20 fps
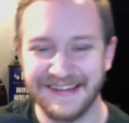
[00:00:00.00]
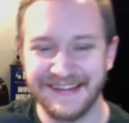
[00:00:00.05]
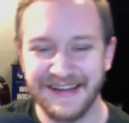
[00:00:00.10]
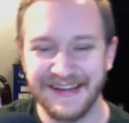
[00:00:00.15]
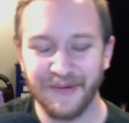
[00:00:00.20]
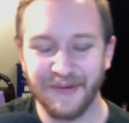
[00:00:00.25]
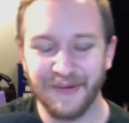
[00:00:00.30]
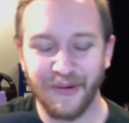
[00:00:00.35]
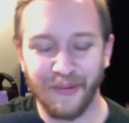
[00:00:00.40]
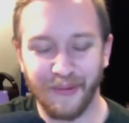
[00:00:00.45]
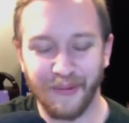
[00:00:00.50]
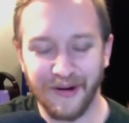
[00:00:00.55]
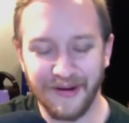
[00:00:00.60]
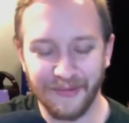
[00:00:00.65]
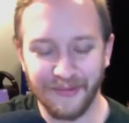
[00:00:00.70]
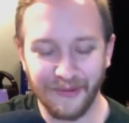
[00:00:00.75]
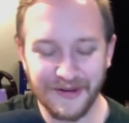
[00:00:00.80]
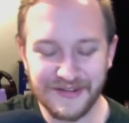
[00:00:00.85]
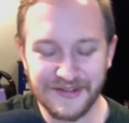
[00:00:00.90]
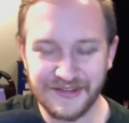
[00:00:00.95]
well, what
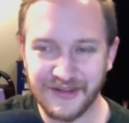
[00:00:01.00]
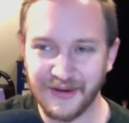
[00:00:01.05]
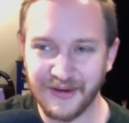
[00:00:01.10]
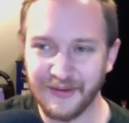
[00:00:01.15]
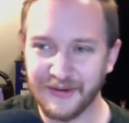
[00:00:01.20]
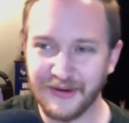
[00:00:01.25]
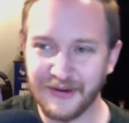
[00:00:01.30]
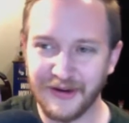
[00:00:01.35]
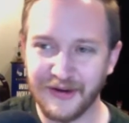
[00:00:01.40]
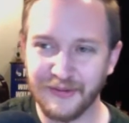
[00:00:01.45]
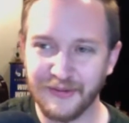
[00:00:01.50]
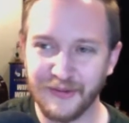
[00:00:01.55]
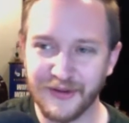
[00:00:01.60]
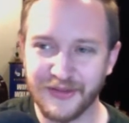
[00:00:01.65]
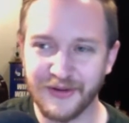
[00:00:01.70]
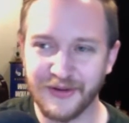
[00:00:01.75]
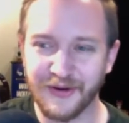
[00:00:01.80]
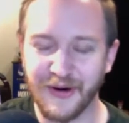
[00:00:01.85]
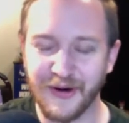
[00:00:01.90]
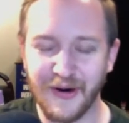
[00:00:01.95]
what's going on
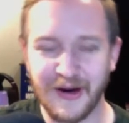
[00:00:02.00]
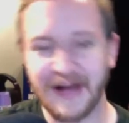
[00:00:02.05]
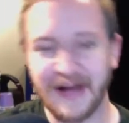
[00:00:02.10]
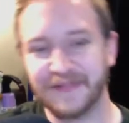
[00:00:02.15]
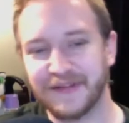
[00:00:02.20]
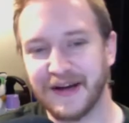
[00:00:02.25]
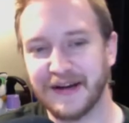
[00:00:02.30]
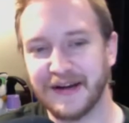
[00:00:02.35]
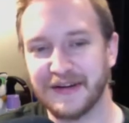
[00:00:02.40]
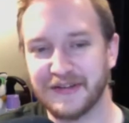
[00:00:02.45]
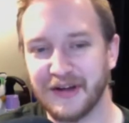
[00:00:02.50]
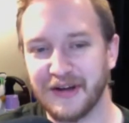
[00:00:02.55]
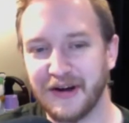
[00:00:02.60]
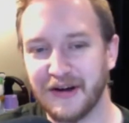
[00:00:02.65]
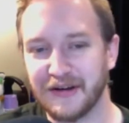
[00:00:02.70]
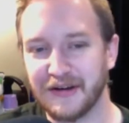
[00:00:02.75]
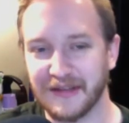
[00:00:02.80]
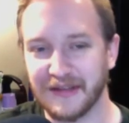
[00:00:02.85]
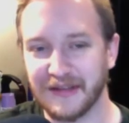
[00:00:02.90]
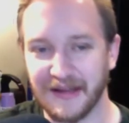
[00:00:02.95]
with your heart? I've got a
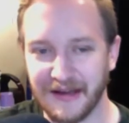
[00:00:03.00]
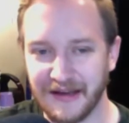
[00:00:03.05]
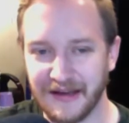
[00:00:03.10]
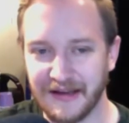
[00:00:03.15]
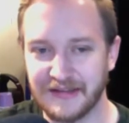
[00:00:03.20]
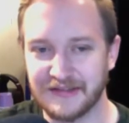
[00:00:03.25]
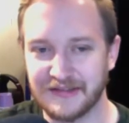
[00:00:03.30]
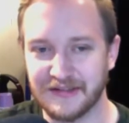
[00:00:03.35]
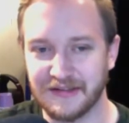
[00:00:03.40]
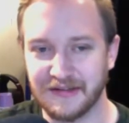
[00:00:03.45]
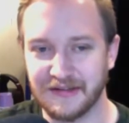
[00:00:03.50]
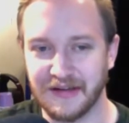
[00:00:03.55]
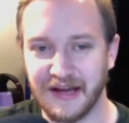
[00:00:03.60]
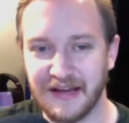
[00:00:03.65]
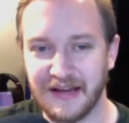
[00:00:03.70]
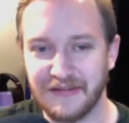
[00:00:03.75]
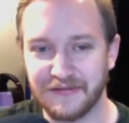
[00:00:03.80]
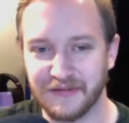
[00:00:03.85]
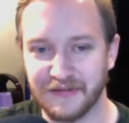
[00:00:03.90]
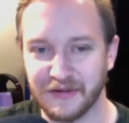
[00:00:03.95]
dog that has an
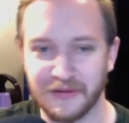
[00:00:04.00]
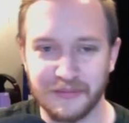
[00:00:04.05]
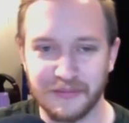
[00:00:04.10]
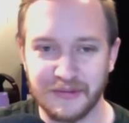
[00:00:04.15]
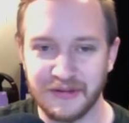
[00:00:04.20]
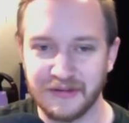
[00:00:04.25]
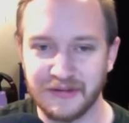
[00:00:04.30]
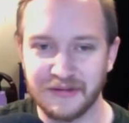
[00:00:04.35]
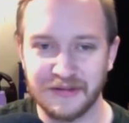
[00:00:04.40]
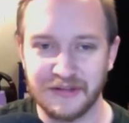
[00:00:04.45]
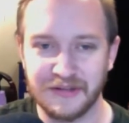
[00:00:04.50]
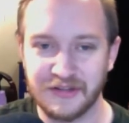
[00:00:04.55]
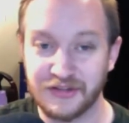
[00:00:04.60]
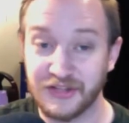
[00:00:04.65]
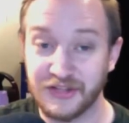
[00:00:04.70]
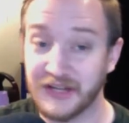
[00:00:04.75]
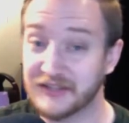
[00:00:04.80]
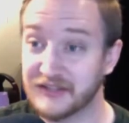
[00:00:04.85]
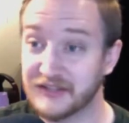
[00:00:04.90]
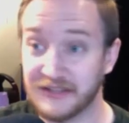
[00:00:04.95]
AFib. She
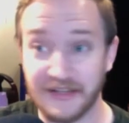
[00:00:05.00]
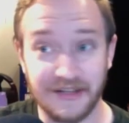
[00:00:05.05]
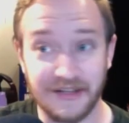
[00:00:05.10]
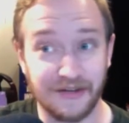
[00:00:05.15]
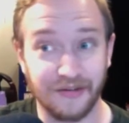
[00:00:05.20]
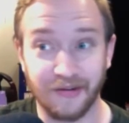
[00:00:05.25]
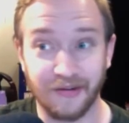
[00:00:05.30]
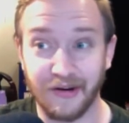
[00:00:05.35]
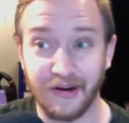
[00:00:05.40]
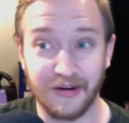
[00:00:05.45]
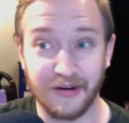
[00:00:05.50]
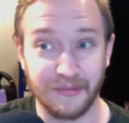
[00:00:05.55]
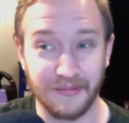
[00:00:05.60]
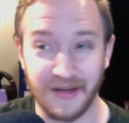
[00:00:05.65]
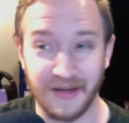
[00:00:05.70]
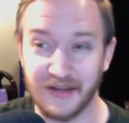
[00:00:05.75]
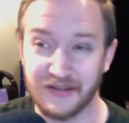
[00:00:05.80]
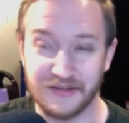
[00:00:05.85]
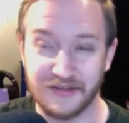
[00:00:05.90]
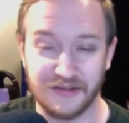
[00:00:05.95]
has to take a lot of
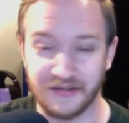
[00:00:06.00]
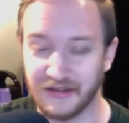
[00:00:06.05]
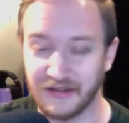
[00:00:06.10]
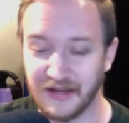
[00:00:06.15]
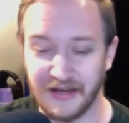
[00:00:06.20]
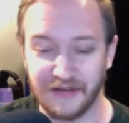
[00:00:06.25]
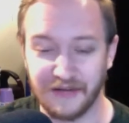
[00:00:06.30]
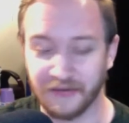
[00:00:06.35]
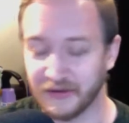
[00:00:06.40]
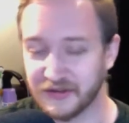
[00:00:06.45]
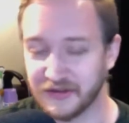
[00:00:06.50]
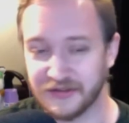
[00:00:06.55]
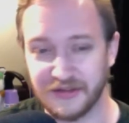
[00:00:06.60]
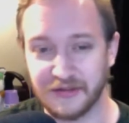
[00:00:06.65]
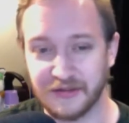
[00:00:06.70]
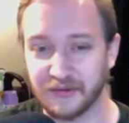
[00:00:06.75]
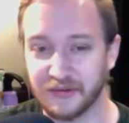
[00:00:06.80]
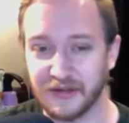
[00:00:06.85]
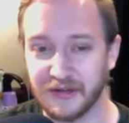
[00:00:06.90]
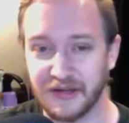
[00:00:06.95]
medicine every
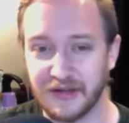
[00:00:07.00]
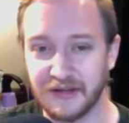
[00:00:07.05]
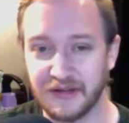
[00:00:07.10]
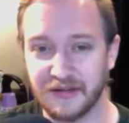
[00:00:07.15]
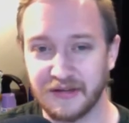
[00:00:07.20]
single day.